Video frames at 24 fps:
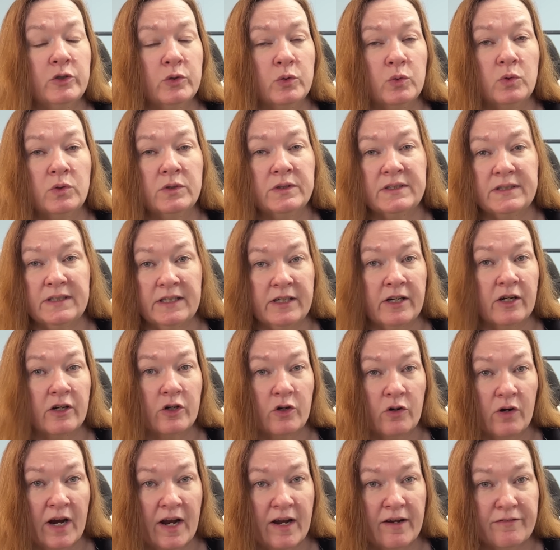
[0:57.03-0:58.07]
tools in our
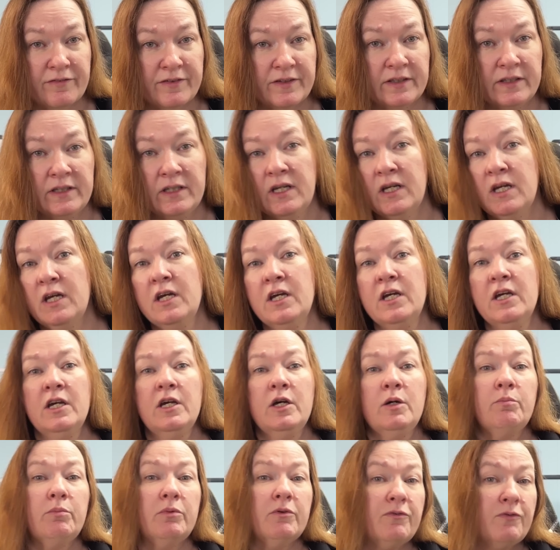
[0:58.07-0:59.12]
craft.
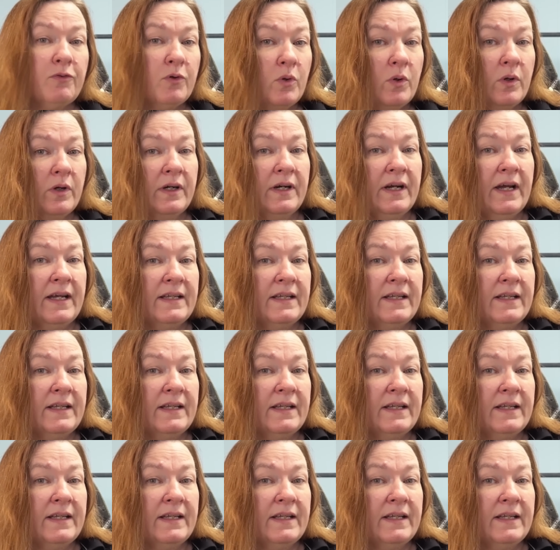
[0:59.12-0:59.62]
Before,